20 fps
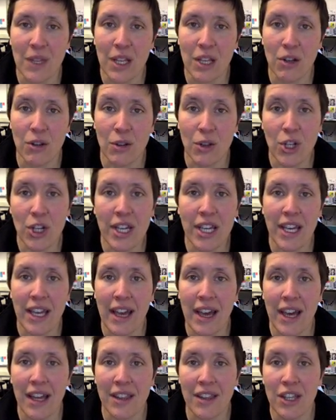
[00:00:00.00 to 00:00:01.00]
you're
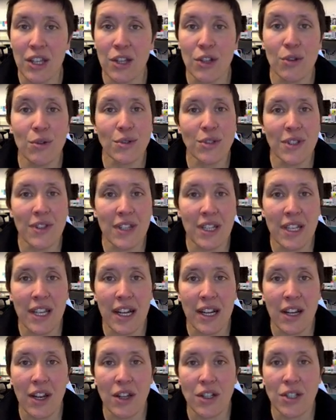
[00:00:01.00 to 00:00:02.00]
looking at the use of the
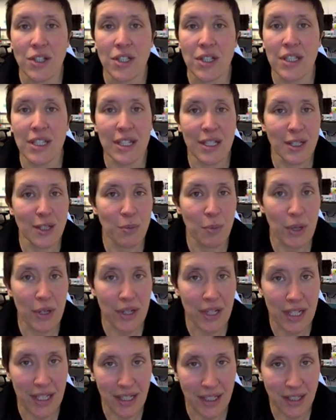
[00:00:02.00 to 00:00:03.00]
technology, the
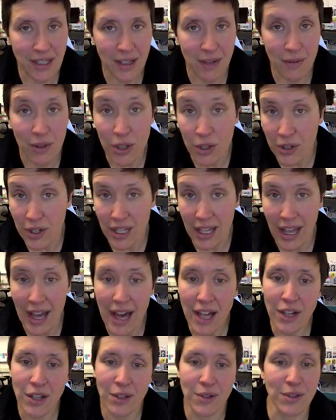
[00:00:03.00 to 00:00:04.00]
experience of learning
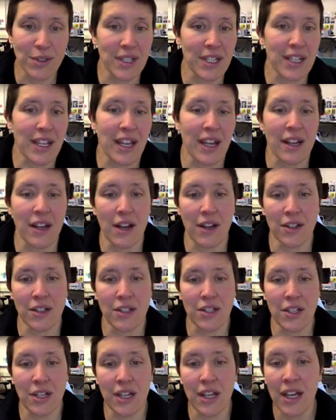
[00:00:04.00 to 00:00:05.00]
how to use the
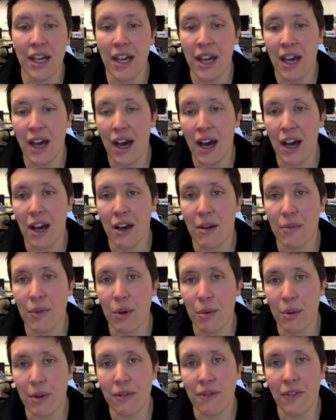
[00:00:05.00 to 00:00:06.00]
technology,
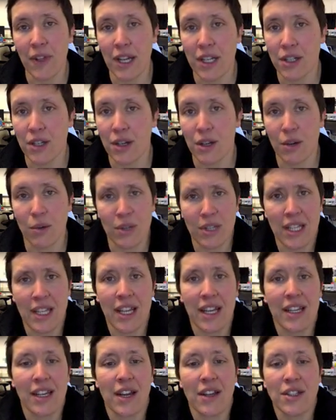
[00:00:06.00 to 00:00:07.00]
the reflection on what the
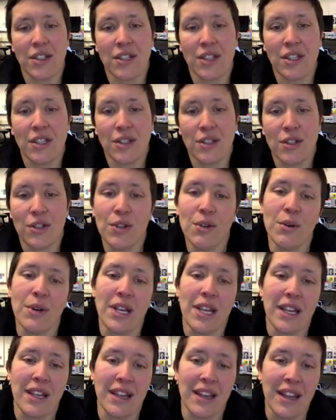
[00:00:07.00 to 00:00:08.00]
technology is
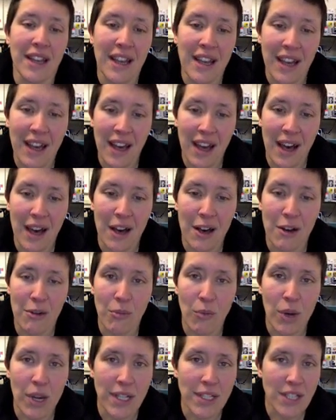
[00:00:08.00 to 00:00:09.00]
doing and
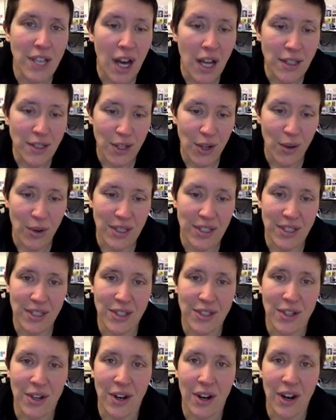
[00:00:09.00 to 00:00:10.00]
what its
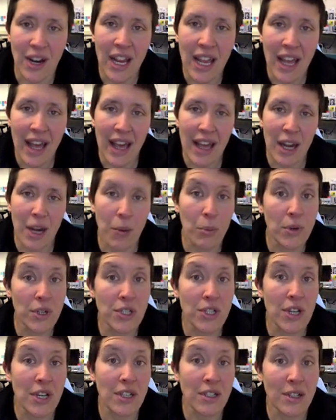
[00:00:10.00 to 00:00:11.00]
consequences are, and an
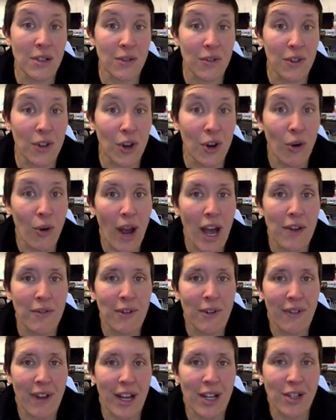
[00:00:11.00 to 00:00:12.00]
appreciation for the craft
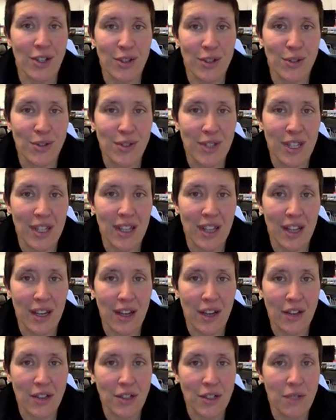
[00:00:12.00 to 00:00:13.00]
of actually using the
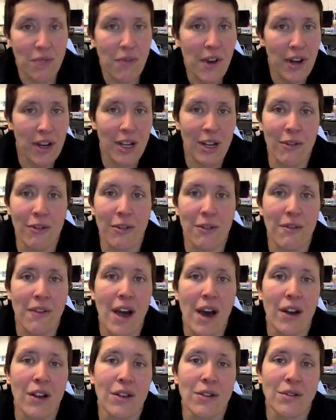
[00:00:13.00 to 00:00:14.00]
technology. Very different
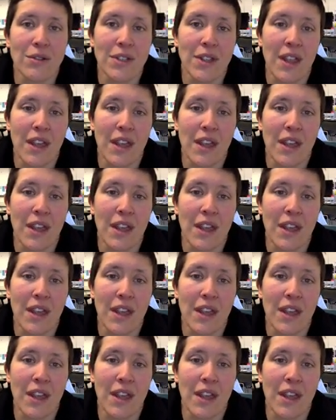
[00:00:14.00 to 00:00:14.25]
values